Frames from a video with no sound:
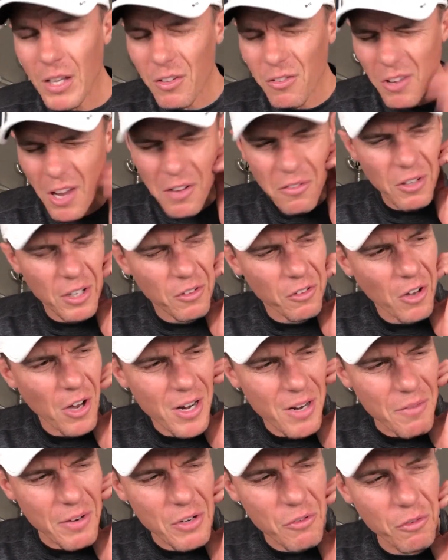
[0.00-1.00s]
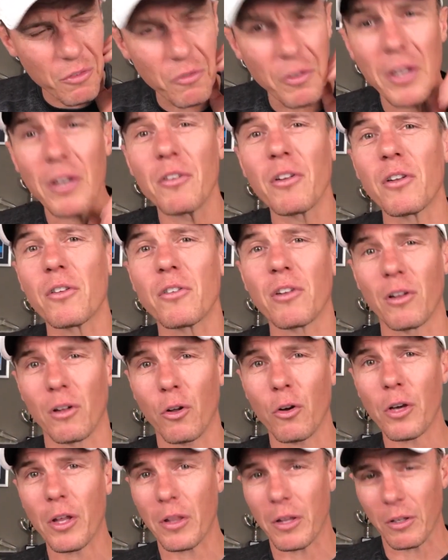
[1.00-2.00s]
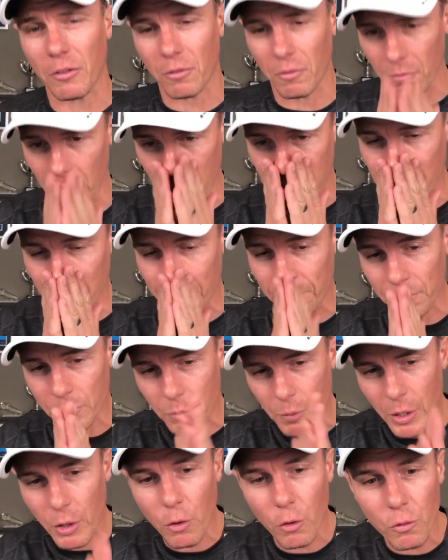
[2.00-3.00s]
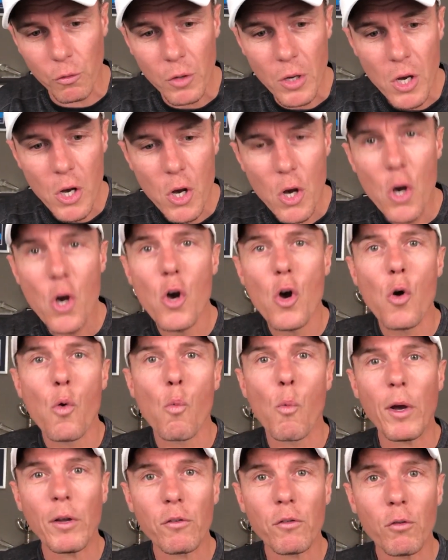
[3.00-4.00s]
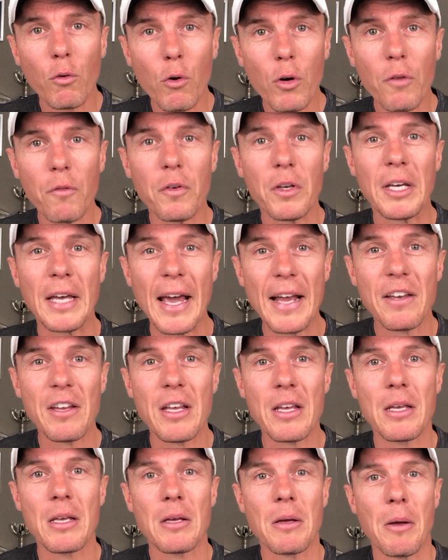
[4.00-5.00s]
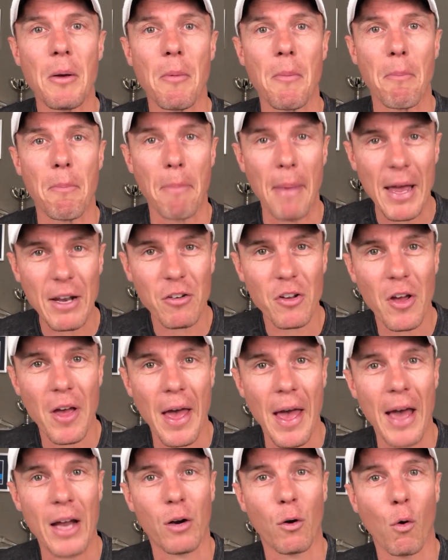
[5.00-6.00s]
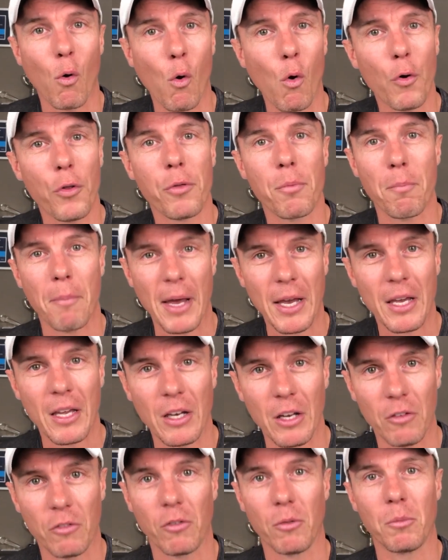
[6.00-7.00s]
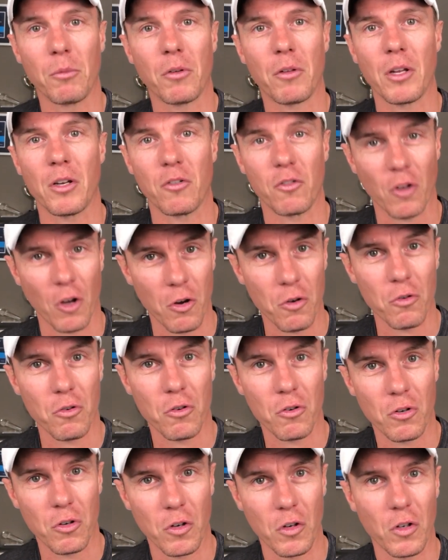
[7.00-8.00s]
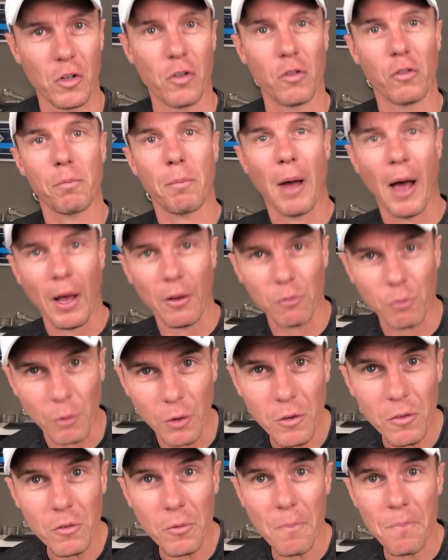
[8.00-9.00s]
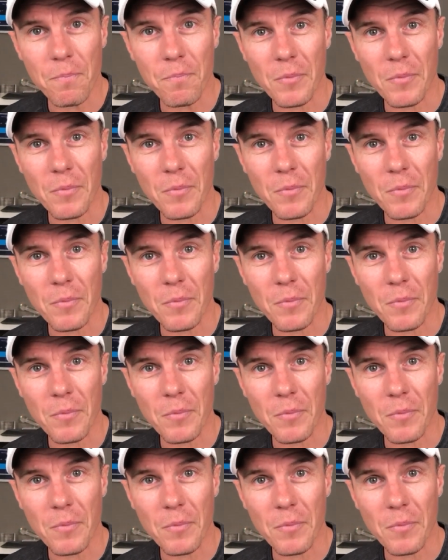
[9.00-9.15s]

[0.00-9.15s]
So it's kind of interesting to look at this because we're sort of getting better at auth mechanisms that don't use passwords.